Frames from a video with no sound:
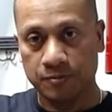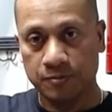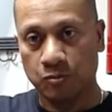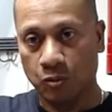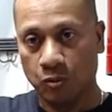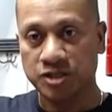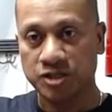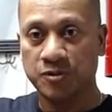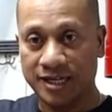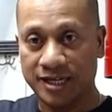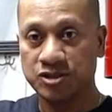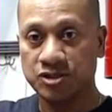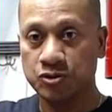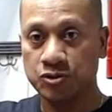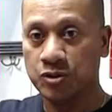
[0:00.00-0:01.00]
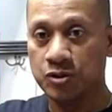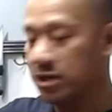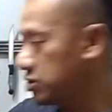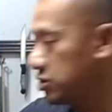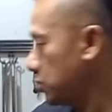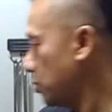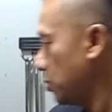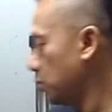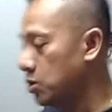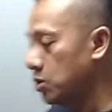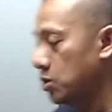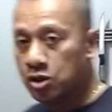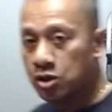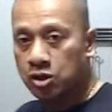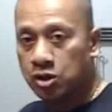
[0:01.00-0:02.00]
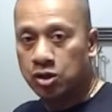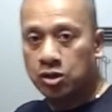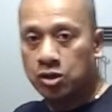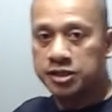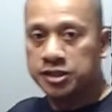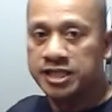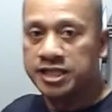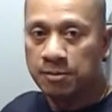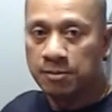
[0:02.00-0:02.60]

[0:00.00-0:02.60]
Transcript: watch what I do now. So there's a